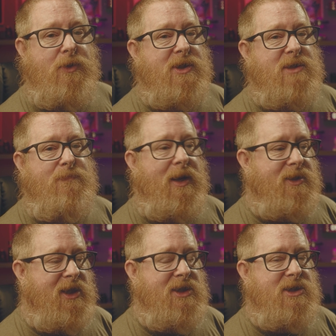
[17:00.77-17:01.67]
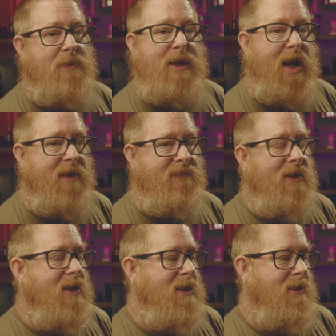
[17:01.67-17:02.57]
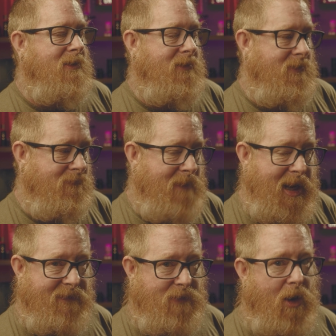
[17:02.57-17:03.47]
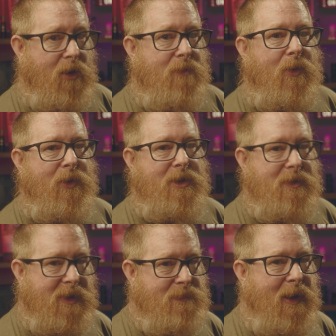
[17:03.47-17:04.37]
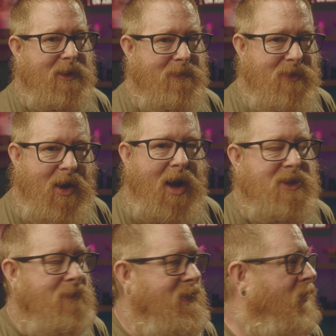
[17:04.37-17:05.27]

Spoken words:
you expect things to be kind of made of cardboard. You expect them not to be